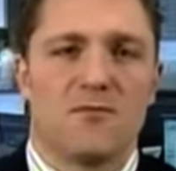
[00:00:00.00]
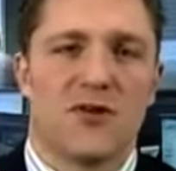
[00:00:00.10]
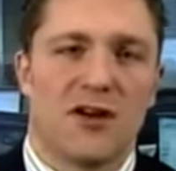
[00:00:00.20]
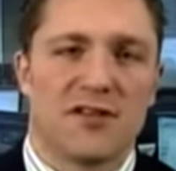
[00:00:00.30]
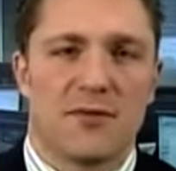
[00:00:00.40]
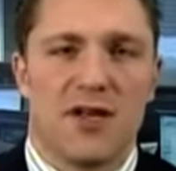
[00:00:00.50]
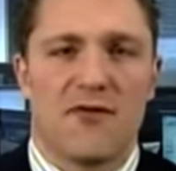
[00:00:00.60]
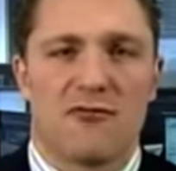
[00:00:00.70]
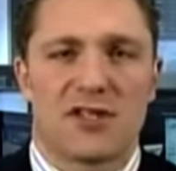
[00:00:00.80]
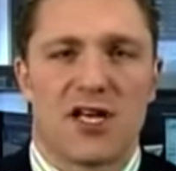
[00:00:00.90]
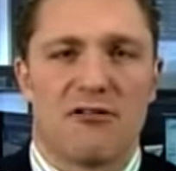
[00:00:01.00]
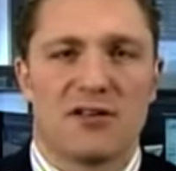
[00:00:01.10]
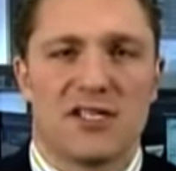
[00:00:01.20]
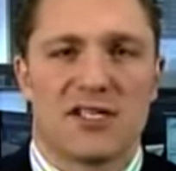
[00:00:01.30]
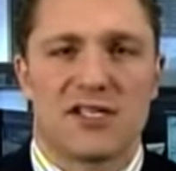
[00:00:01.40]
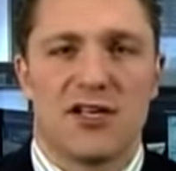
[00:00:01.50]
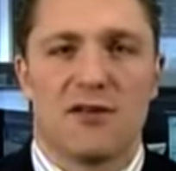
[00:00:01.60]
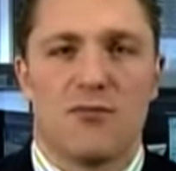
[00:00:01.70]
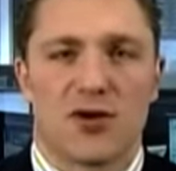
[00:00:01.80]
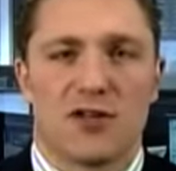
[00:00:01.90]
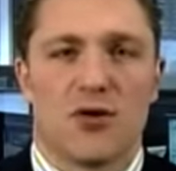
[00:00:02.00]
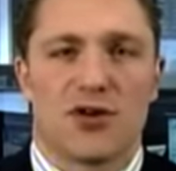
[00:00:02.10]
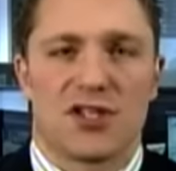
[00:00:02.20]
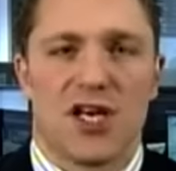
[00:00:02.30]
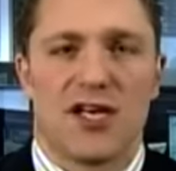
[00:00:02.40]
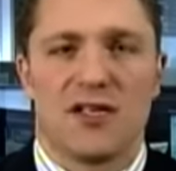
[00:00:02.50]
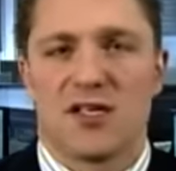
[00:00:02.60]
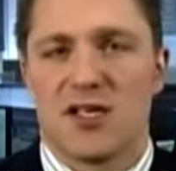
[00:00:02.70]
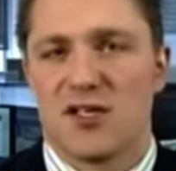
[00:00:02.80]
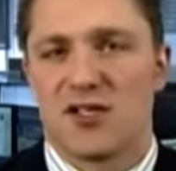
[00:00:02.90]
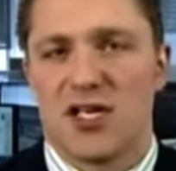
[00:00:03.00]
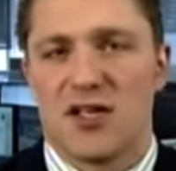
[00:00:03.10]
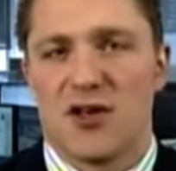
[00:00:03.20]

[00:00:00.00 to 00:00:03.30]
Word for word: Um, you know, some of the other risk currencies are still mod modest gains.